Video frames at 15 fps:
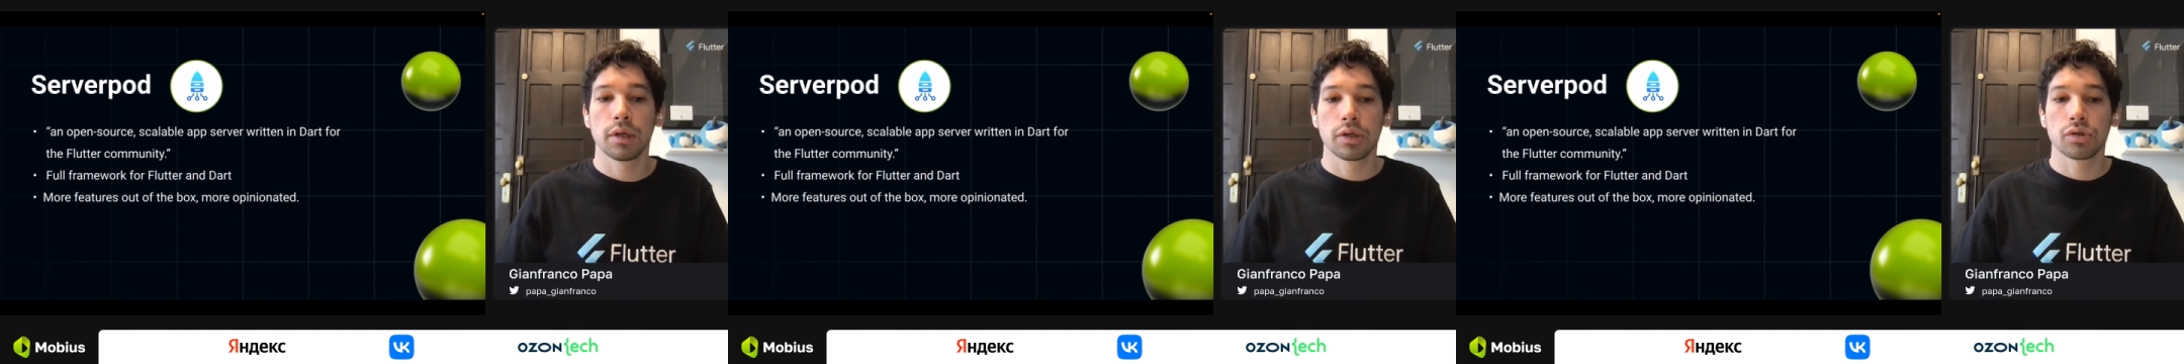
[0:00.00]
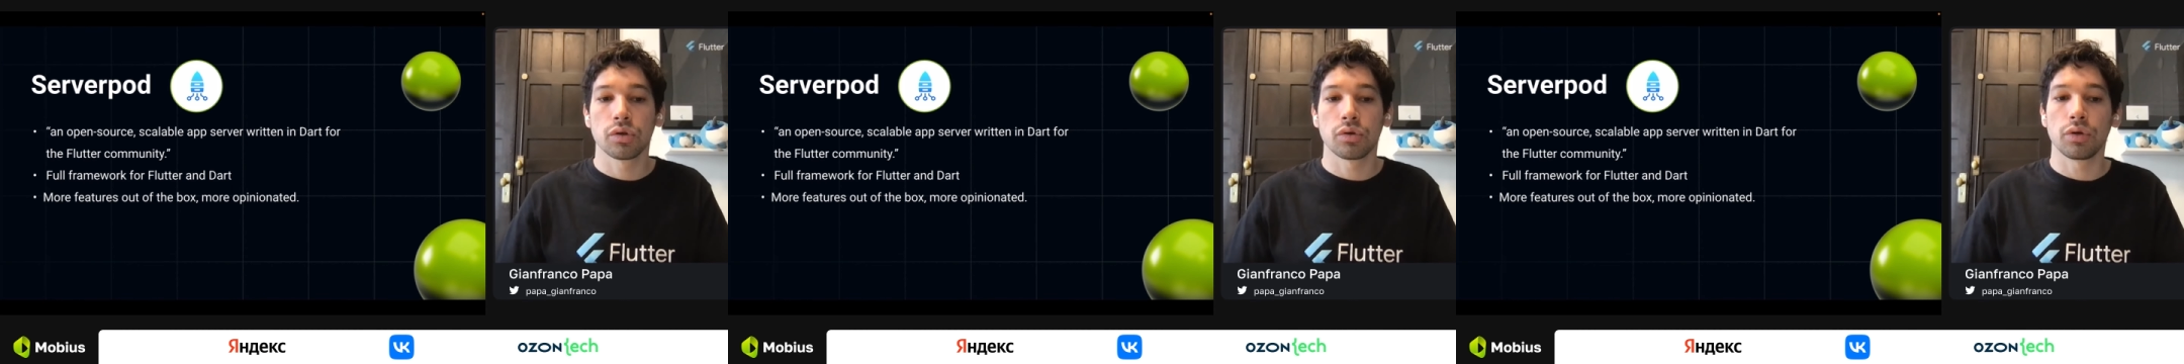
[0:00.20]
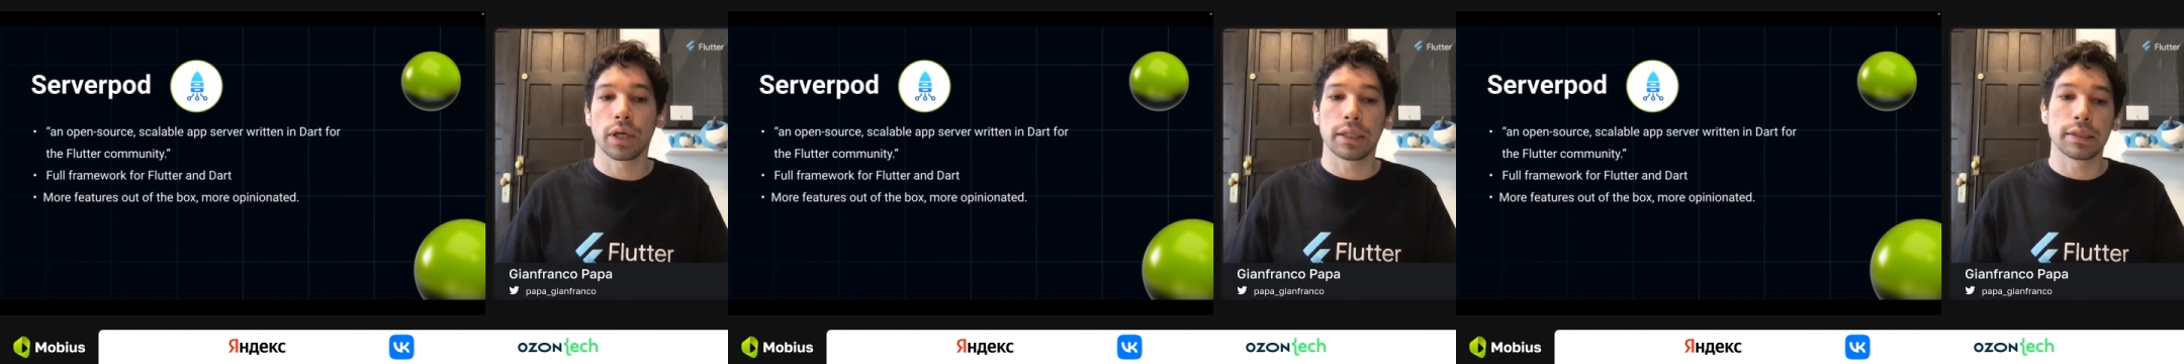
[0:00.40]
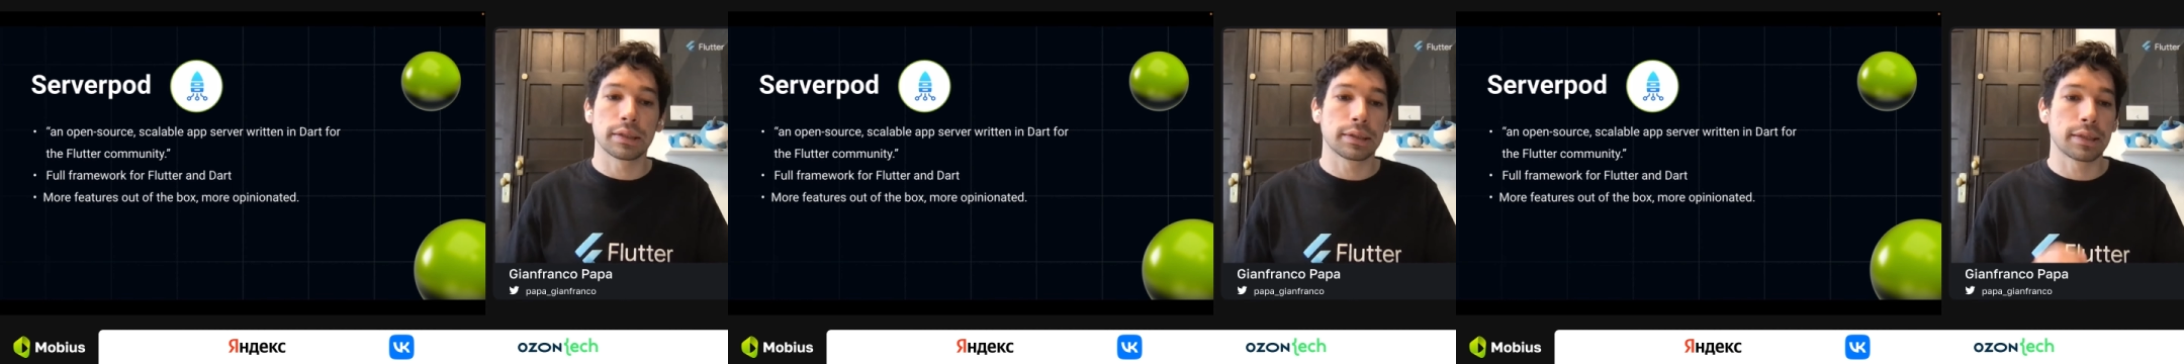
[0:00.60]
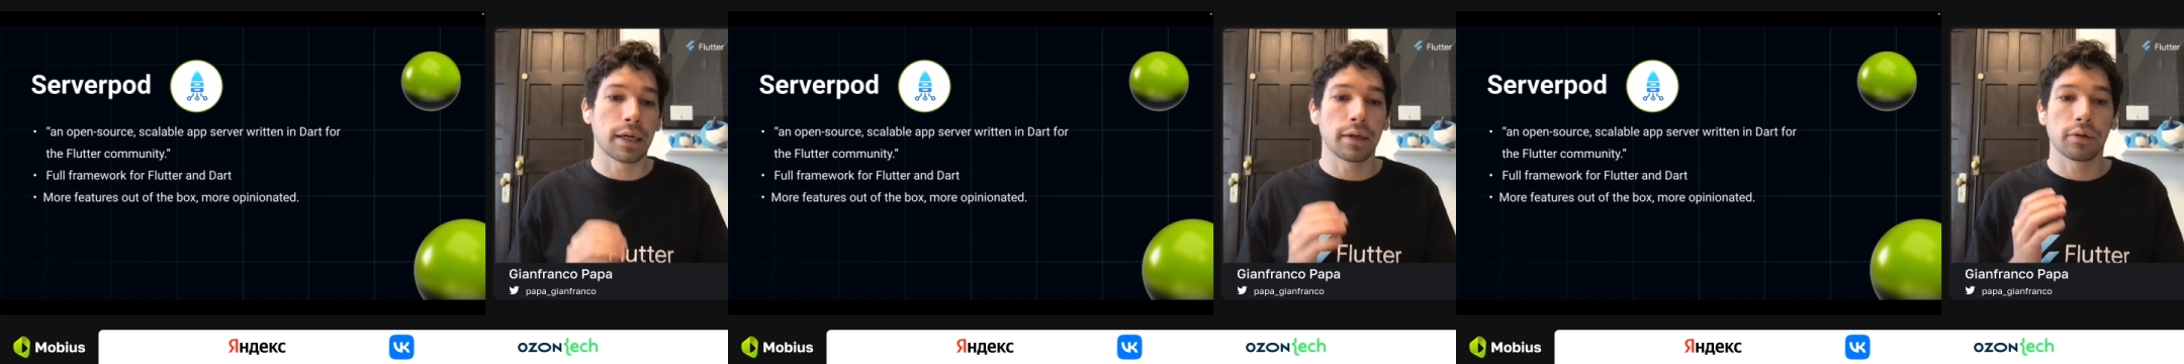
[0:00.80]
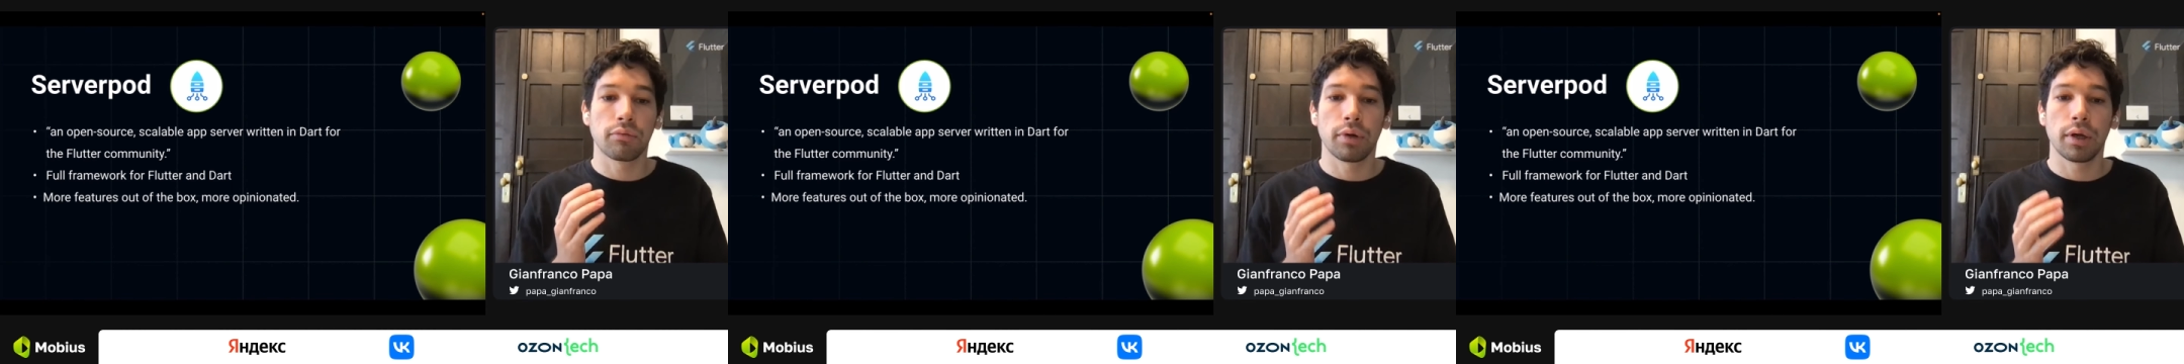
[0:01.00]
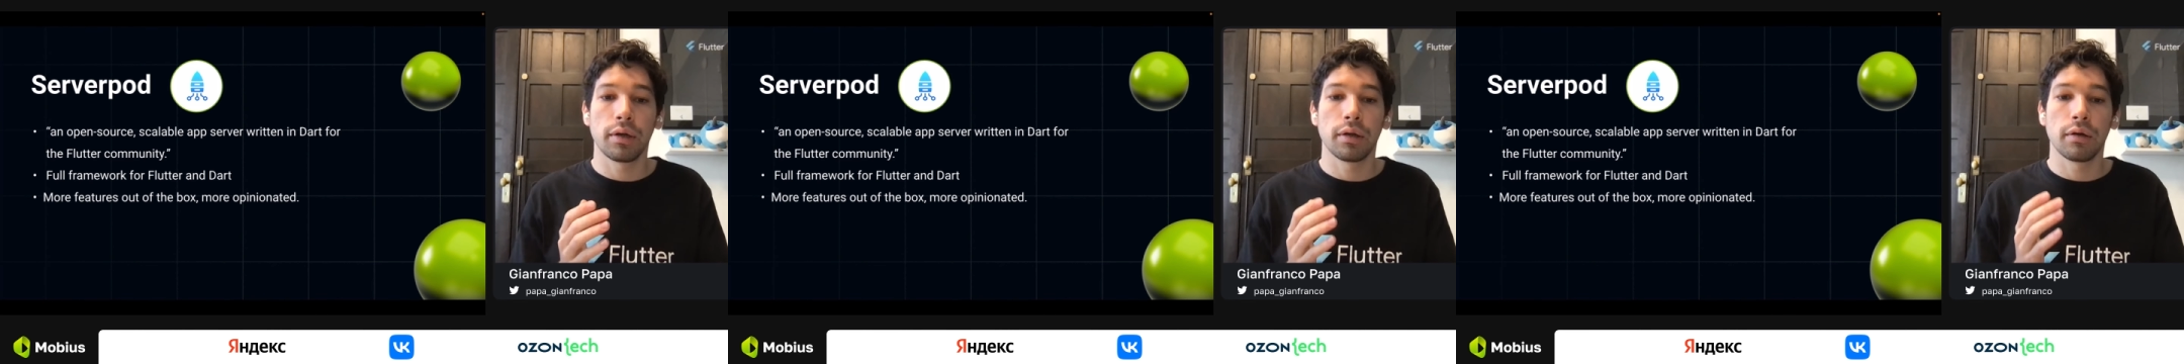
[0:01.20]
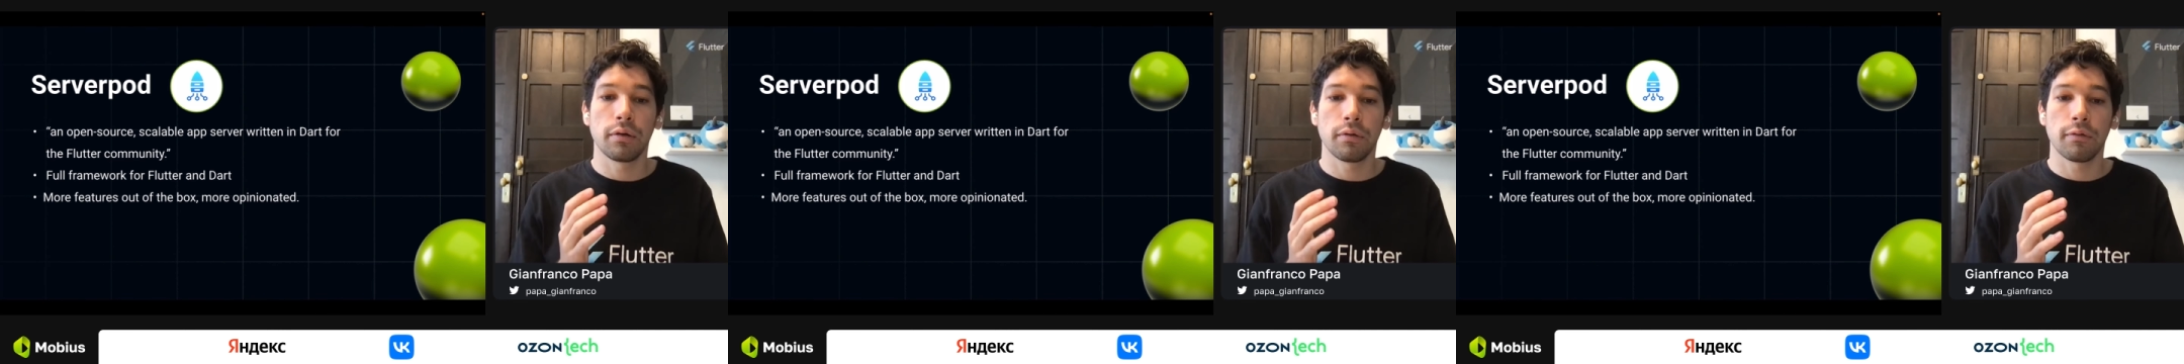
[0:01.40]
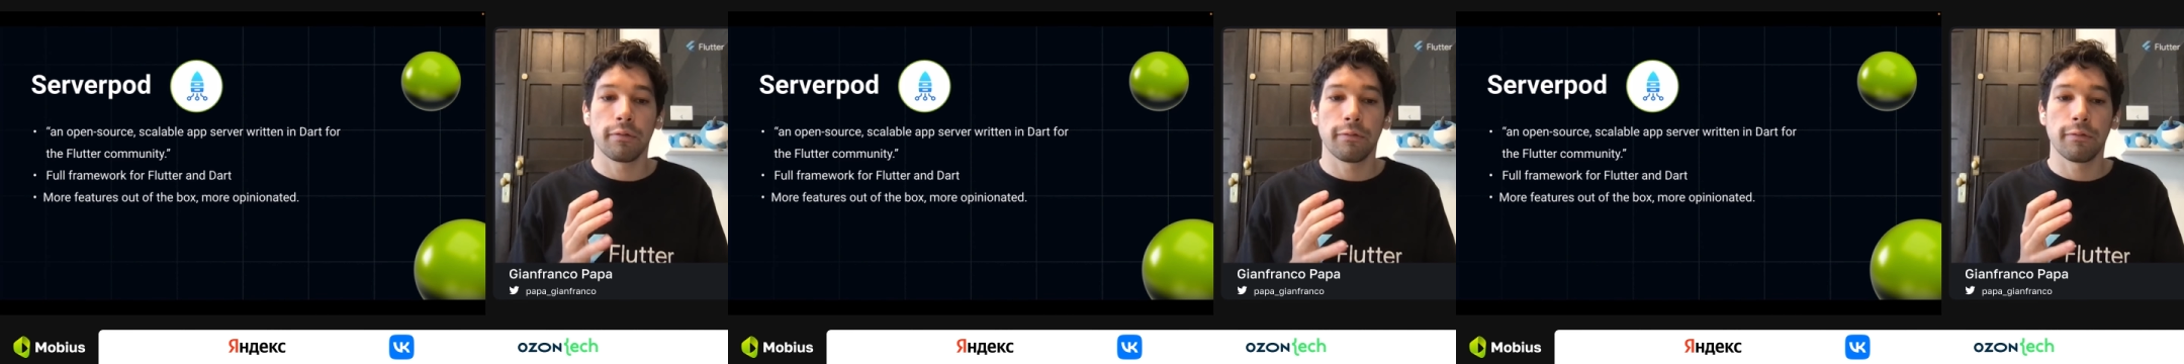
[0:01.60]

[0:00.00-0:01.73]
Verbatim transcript: so you can start creating